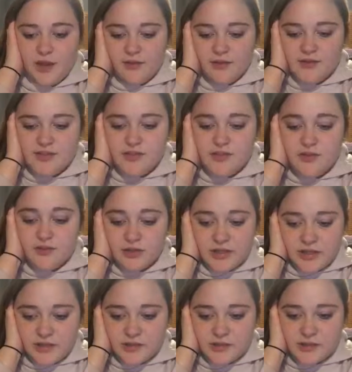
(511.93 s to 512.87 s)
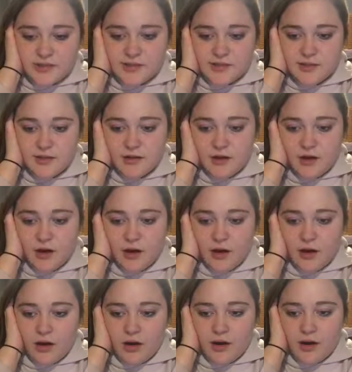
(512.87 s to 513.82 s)
The students
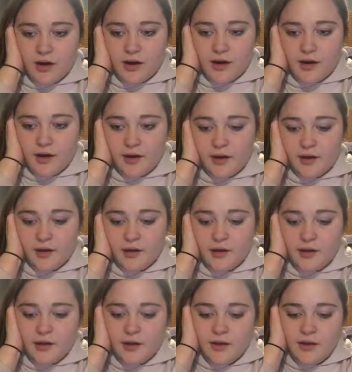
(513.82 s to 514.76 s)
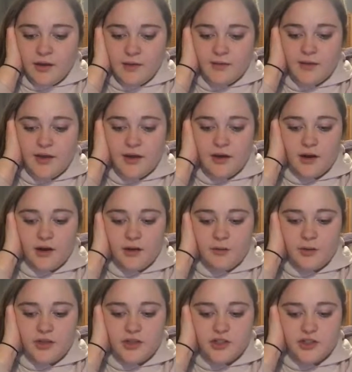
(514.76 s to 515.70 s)
are
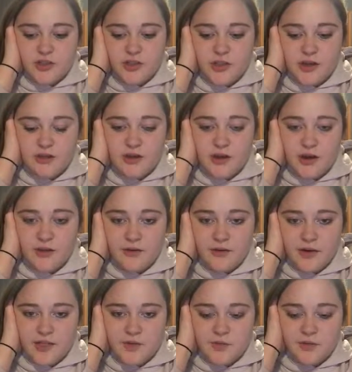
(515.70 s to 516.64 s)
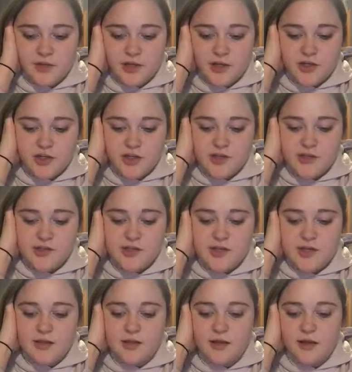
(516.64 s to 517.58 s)
questioning the other explanations,
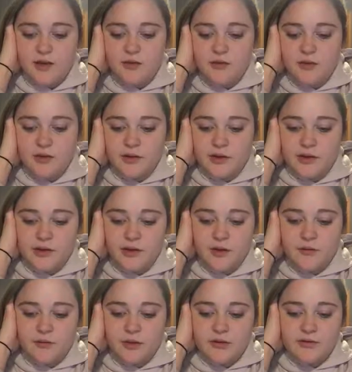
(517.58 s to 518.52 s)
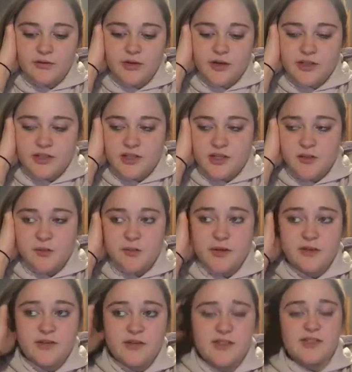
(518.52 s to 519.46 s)
and they are really referring to the
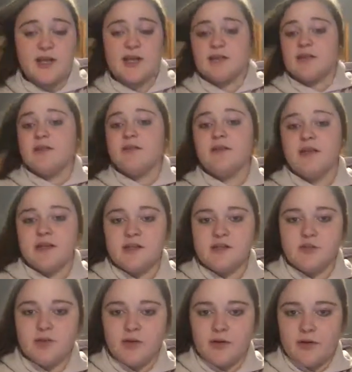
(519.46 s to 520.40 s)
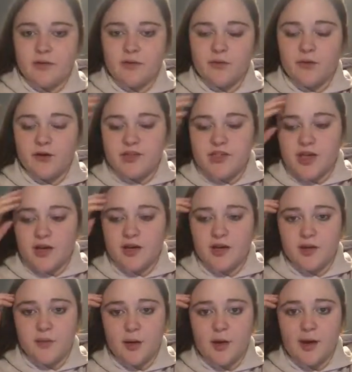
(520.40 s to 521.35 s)
previous activities. Whenever we were
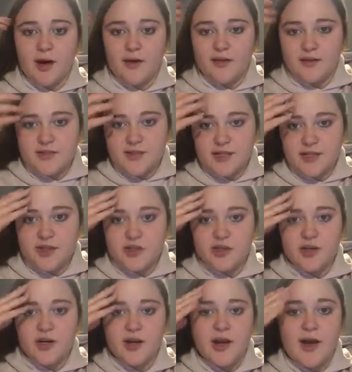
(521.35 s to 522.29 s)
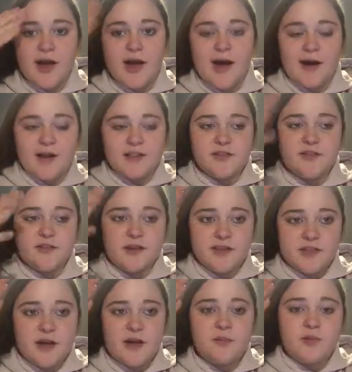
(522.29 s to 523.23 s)
talking about how the teacher
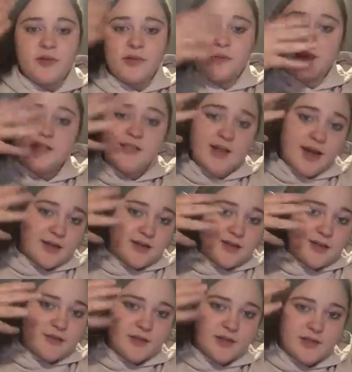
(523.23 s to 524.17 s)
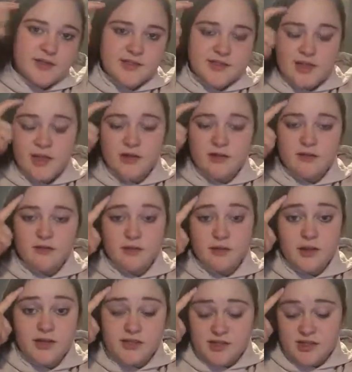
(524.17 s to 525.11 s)
activates on previous activities,
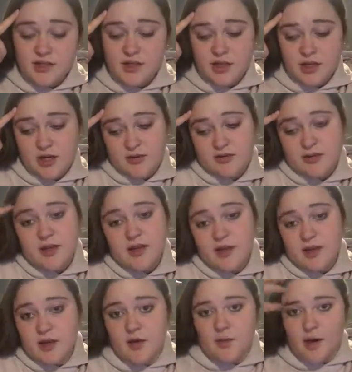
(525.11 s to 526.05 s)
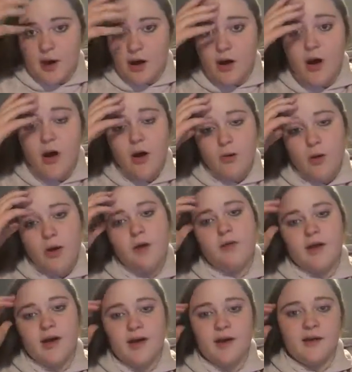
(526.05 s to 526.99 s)
they're sitting here thinking about, oh,
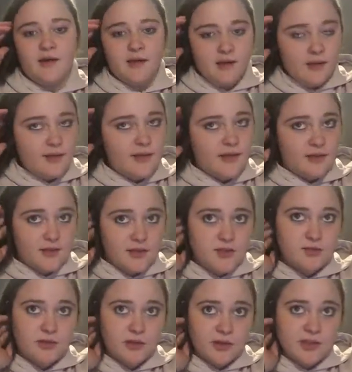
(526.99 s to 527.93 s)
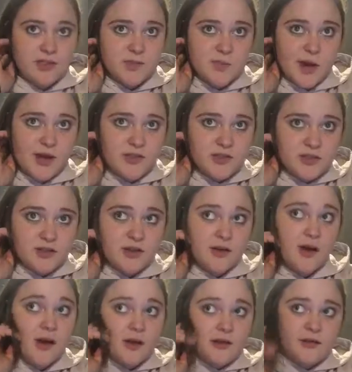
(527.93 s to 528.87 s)
okay, like this relates back to
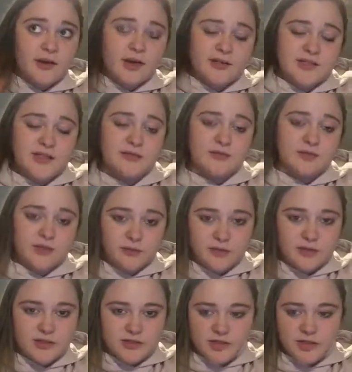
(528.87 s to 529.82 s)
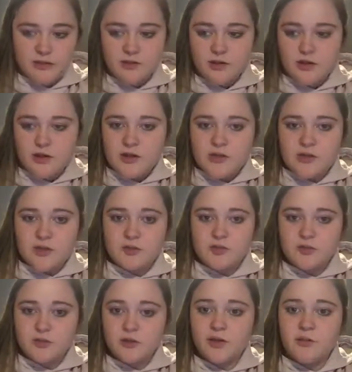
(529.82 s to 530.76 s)
the other activity we did. So
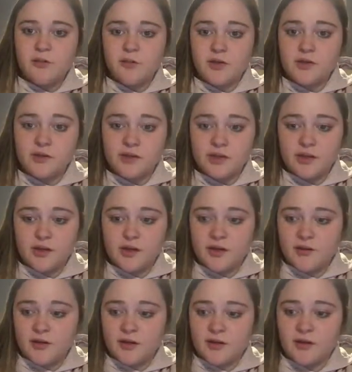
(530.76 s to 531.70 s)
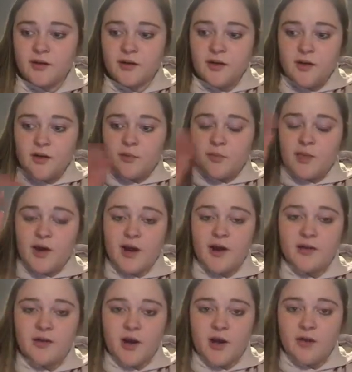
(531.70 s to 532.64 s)
it's really building on their
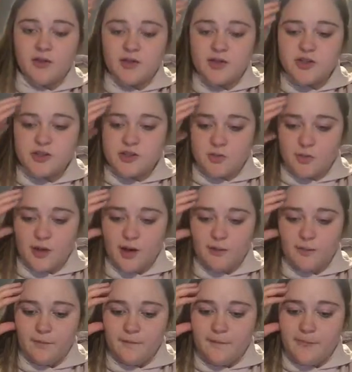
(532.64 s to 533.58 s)
prior knowledge as well.